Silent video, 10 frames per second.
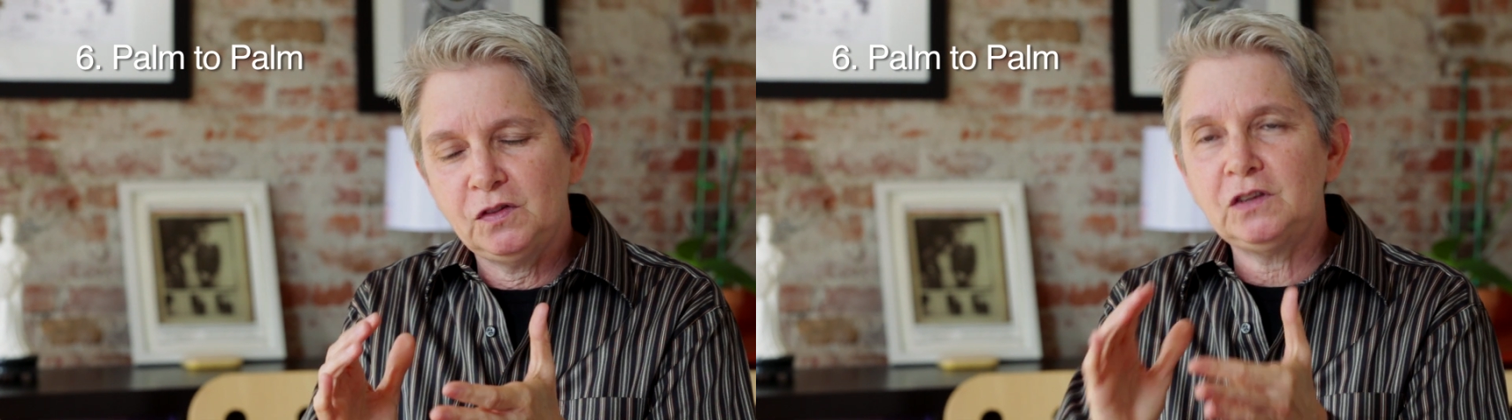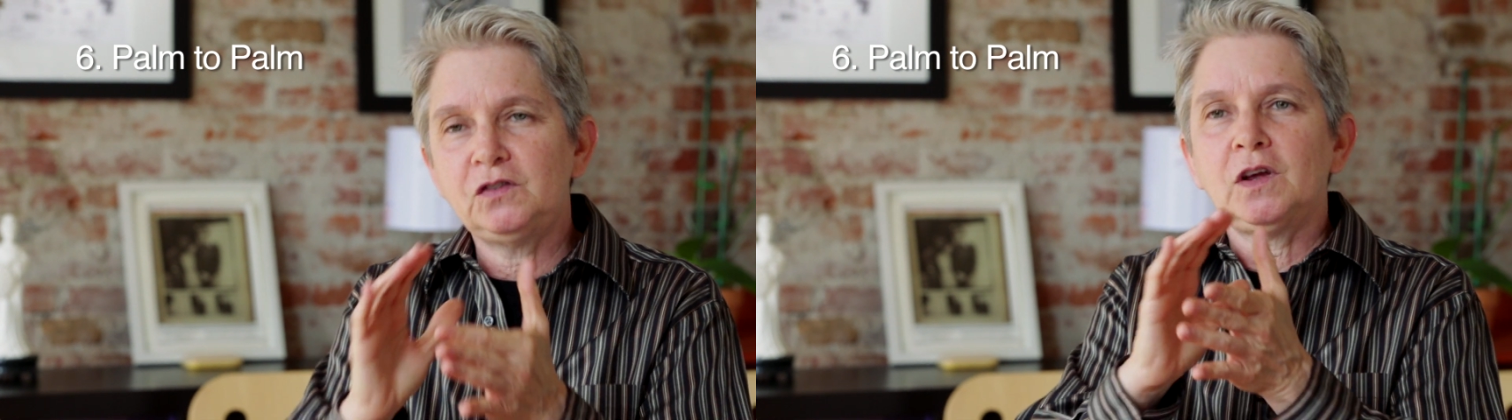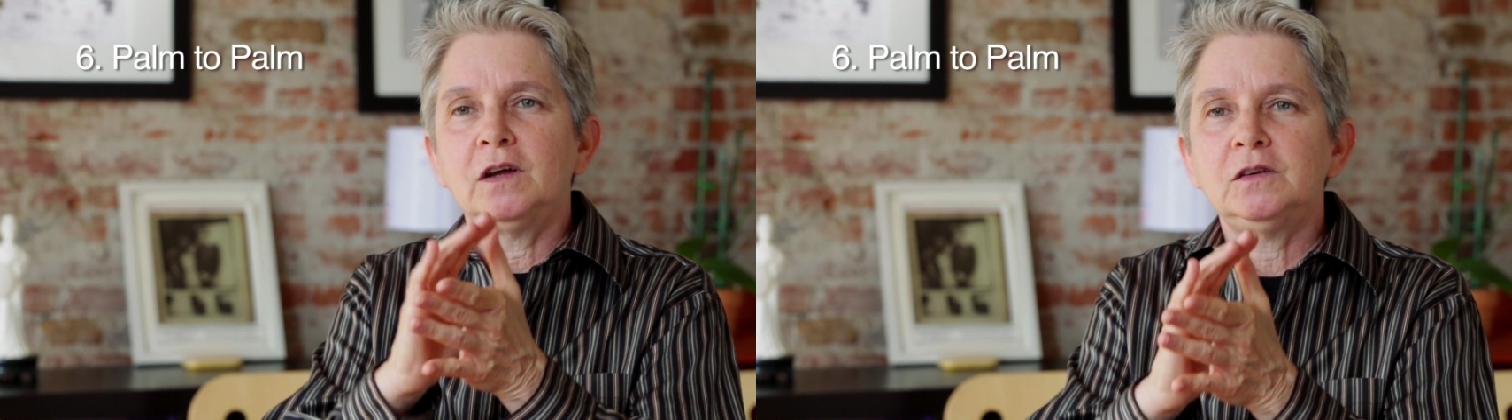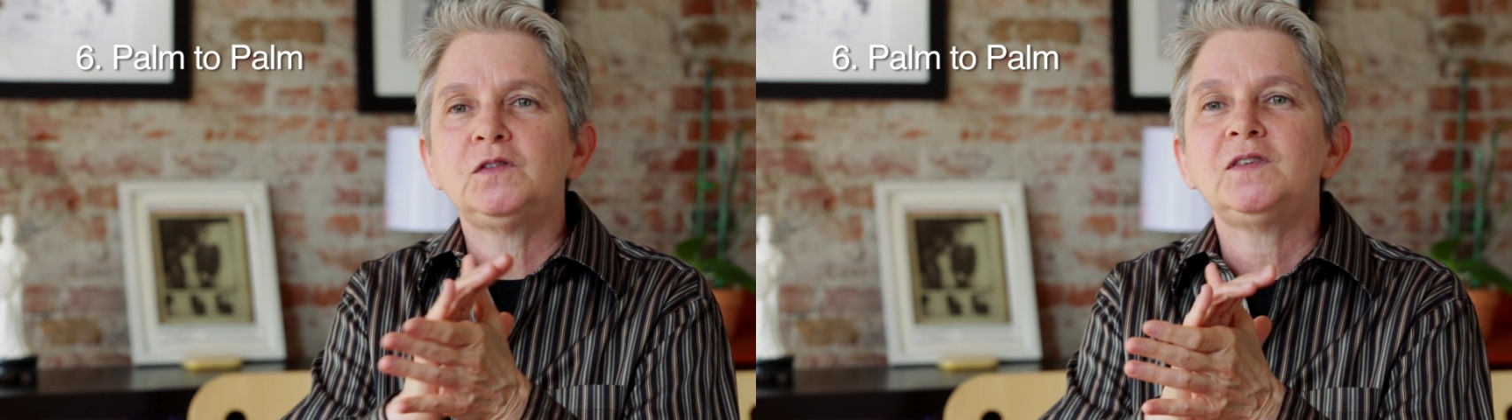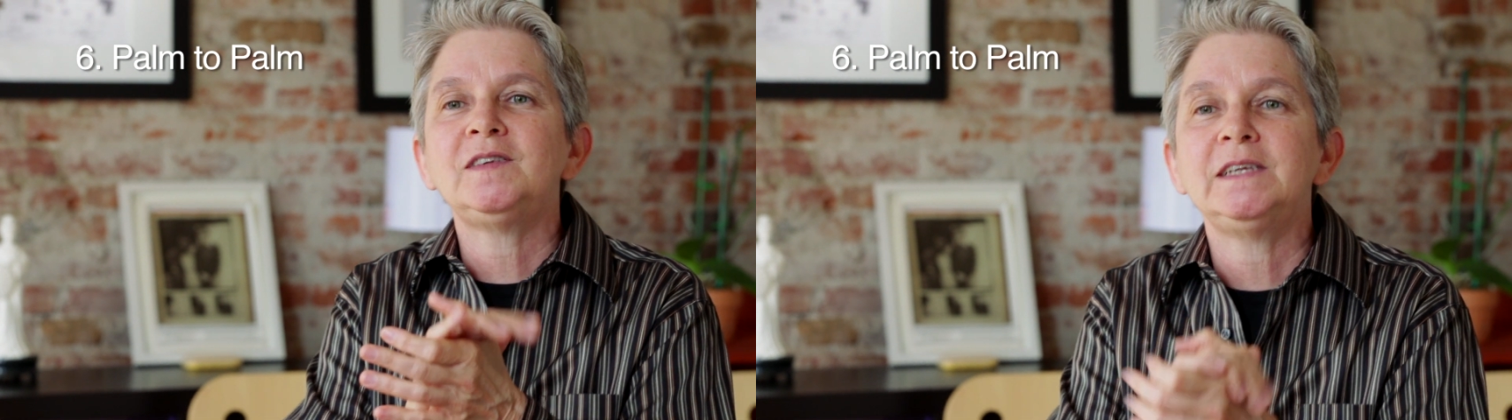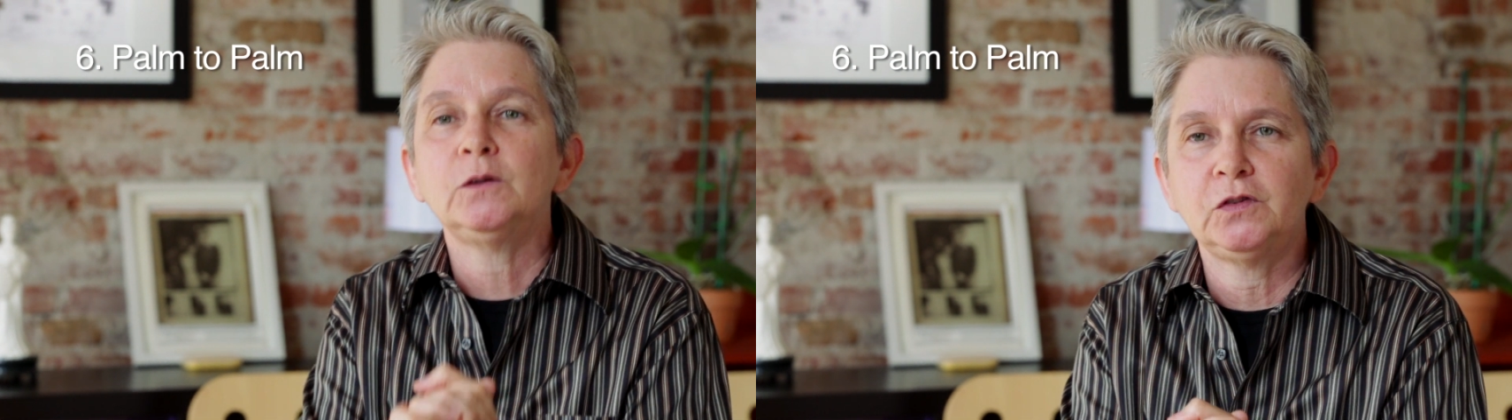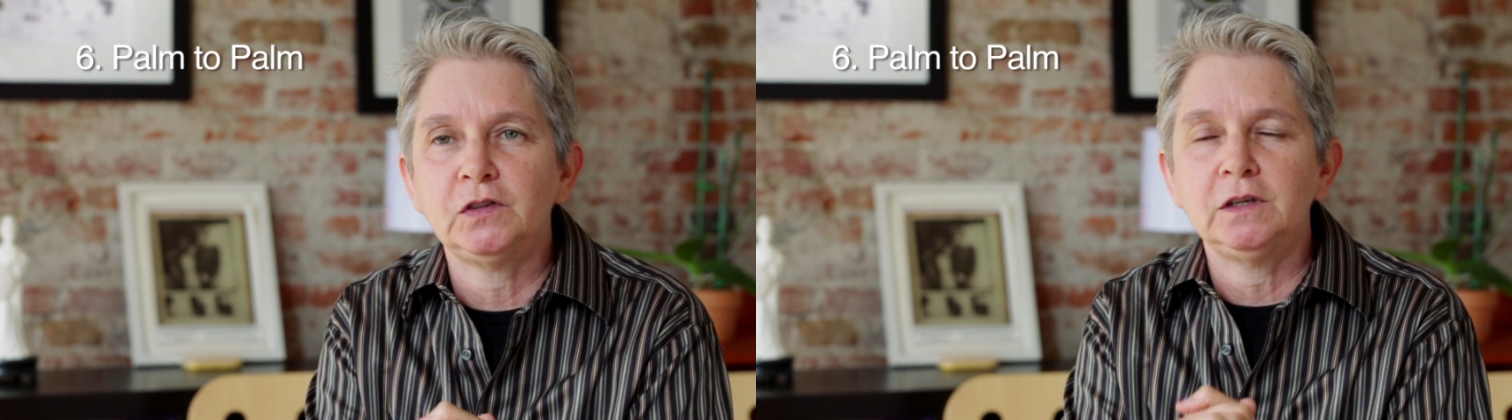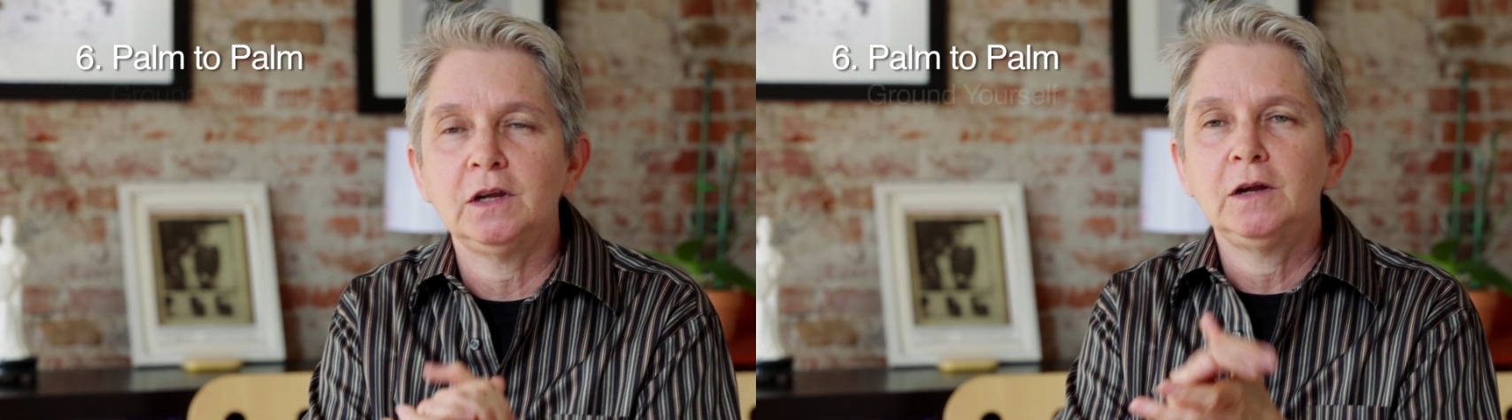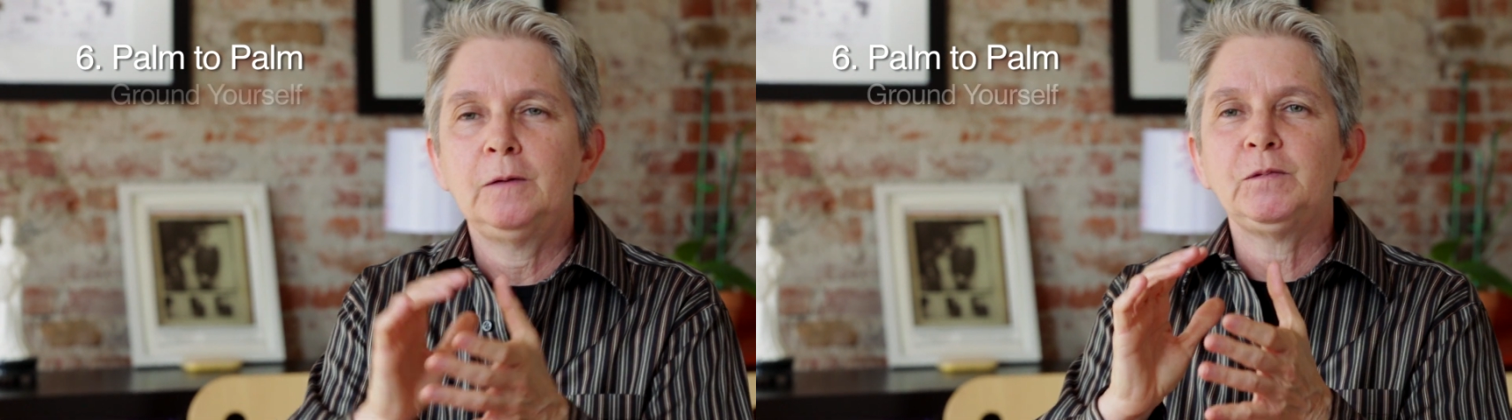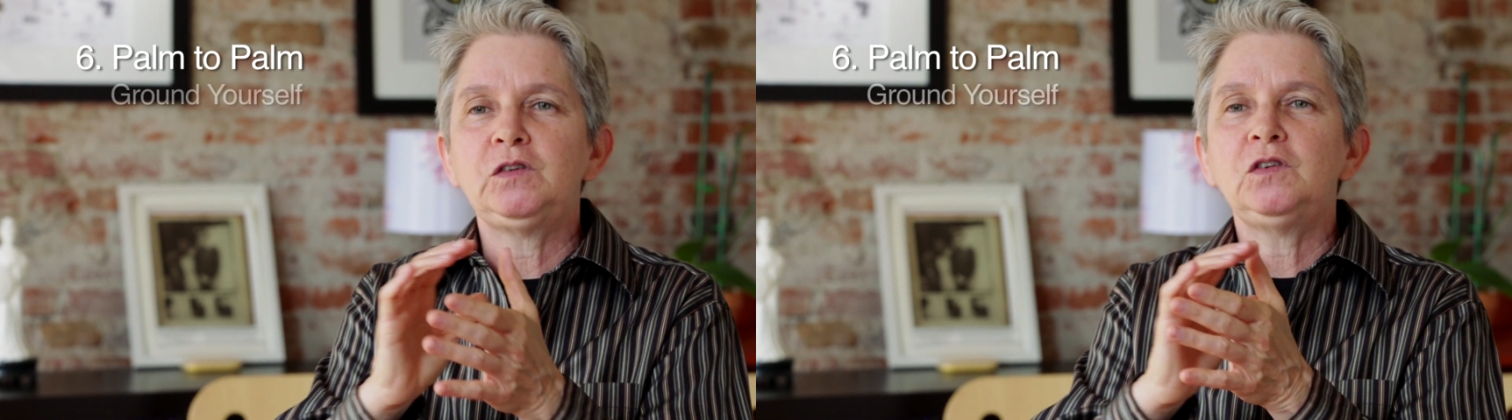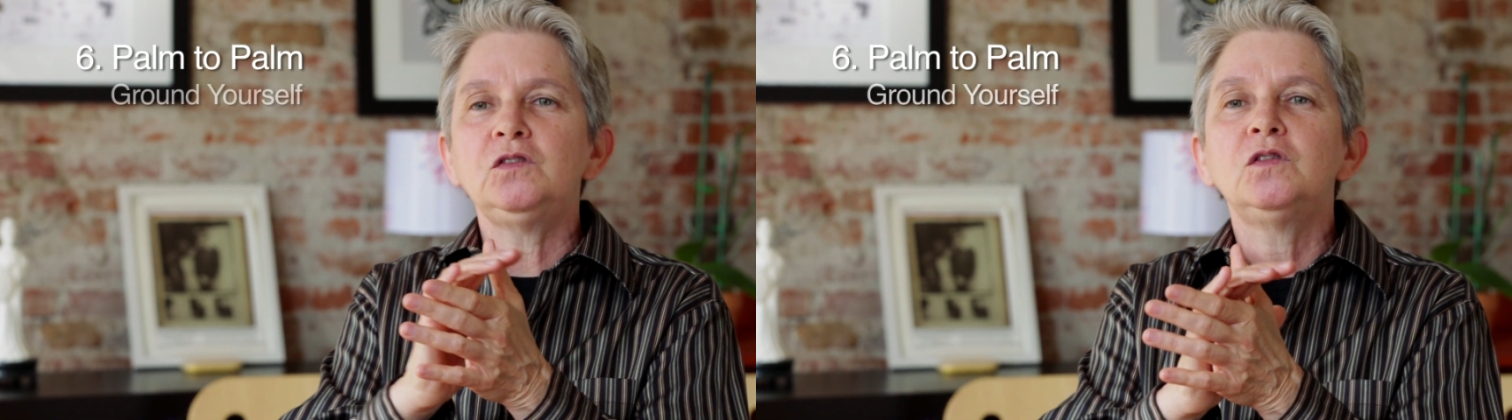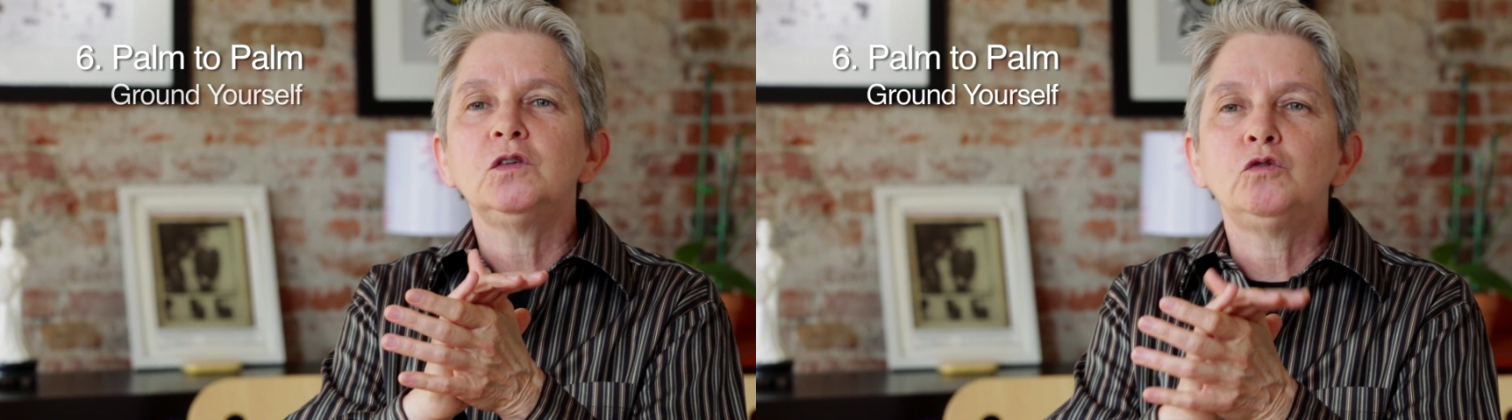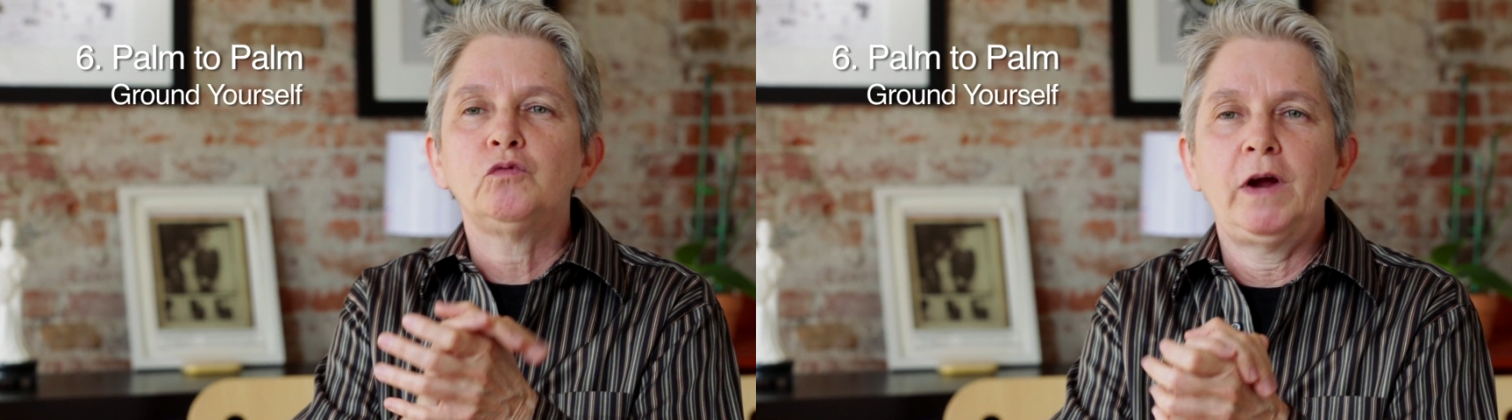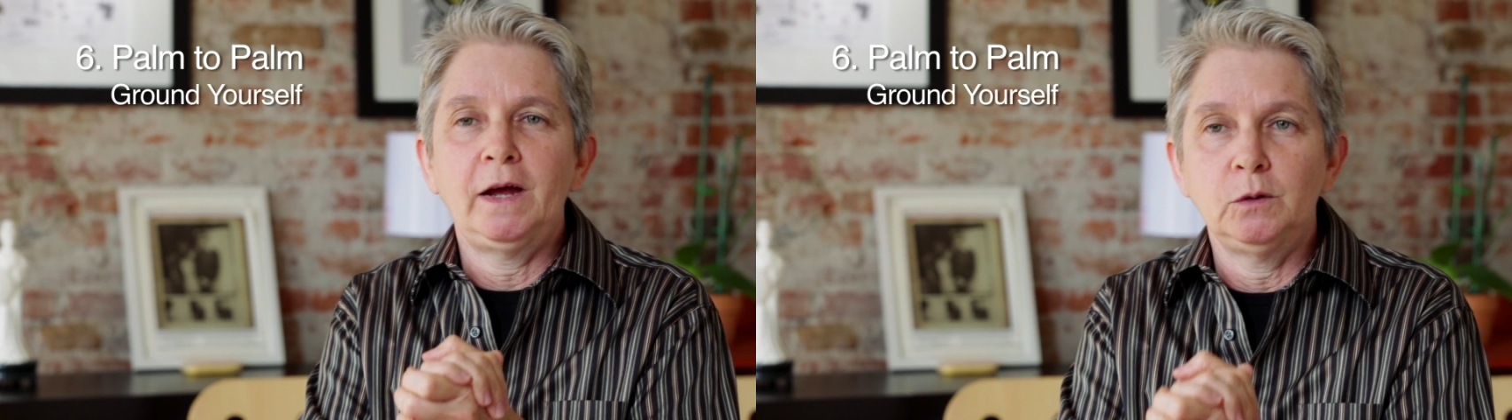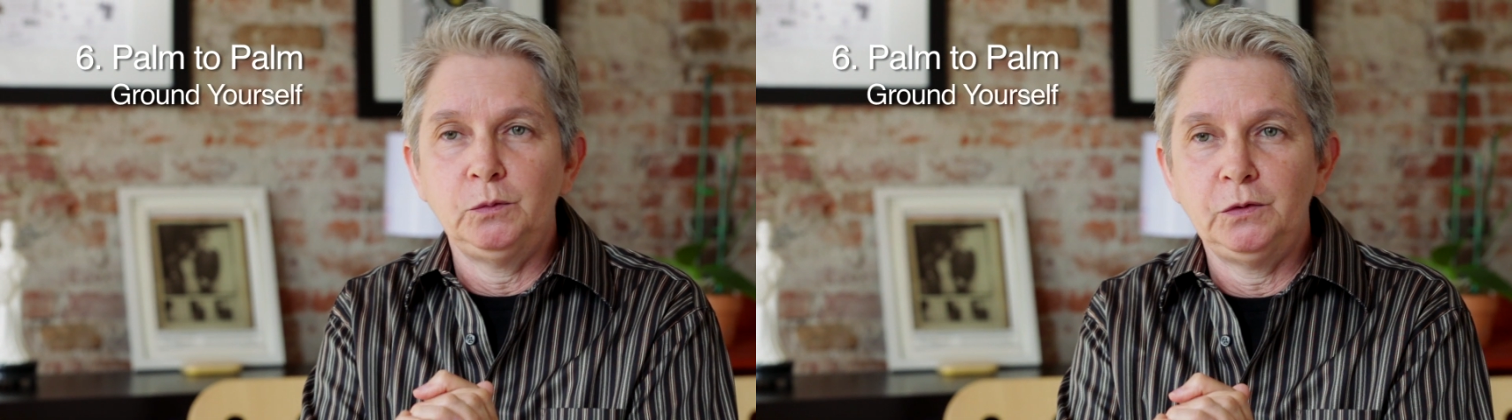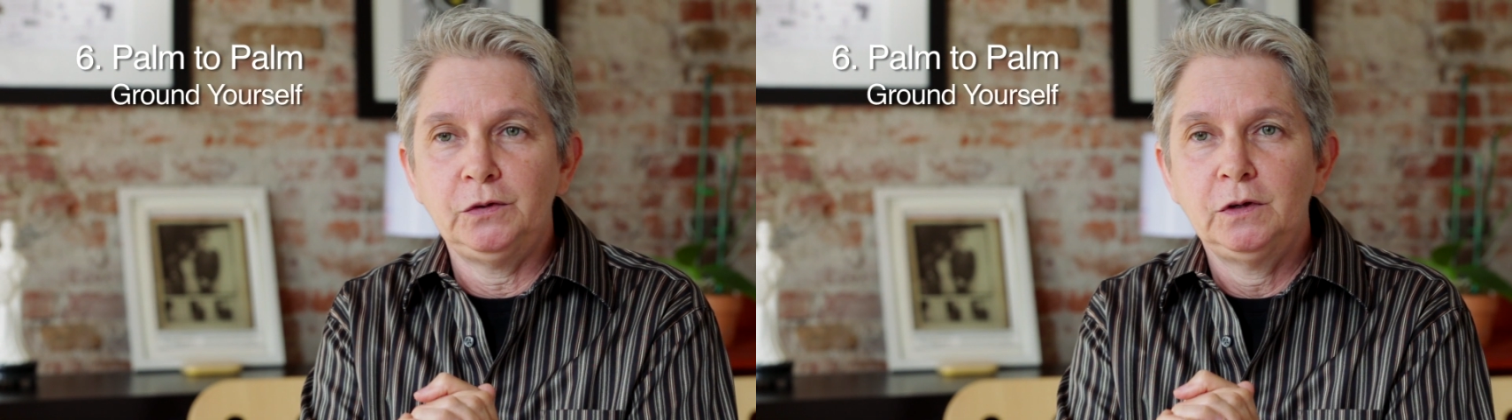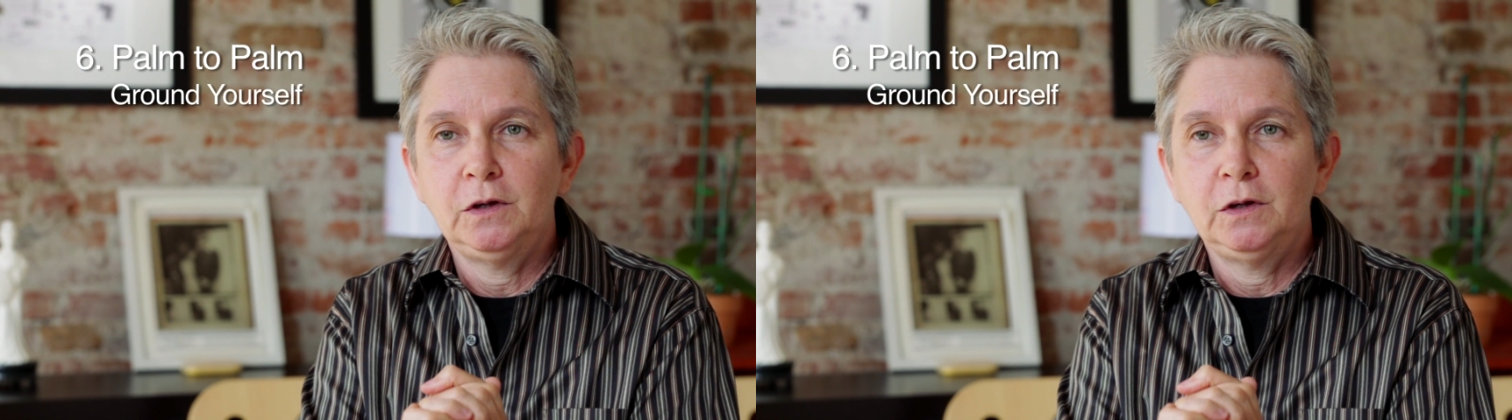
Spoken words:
this kind of seals it. This is the ground.